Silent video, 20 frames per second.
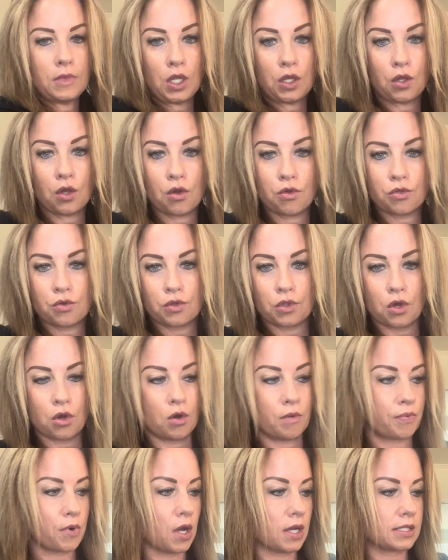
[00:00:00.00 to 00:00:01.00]
go through the whole
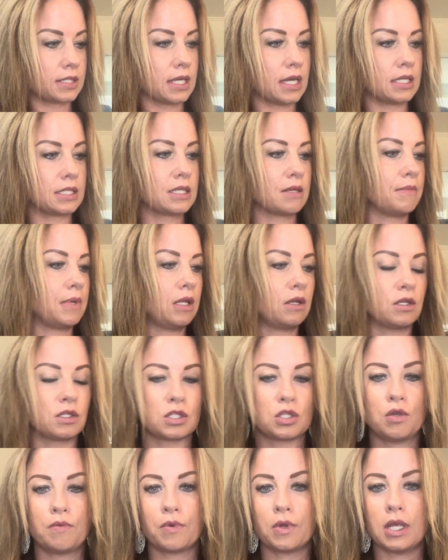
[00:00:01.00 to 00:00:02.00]
process. I mean, it's
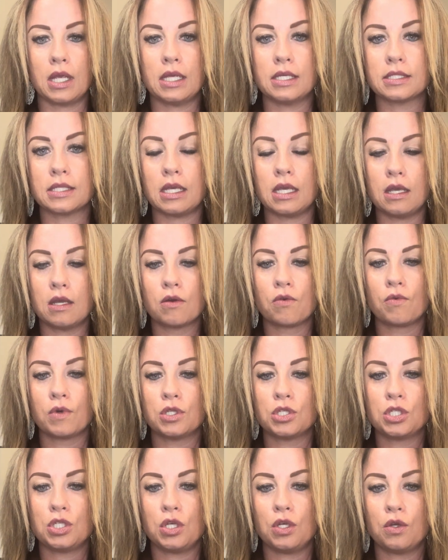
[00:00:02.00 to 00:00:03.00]
super easy
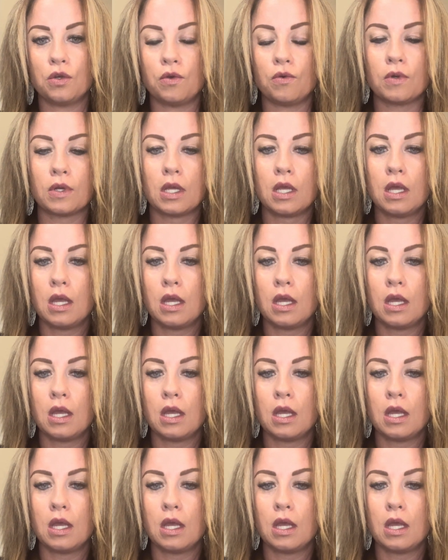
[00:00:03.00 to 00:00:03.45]
once you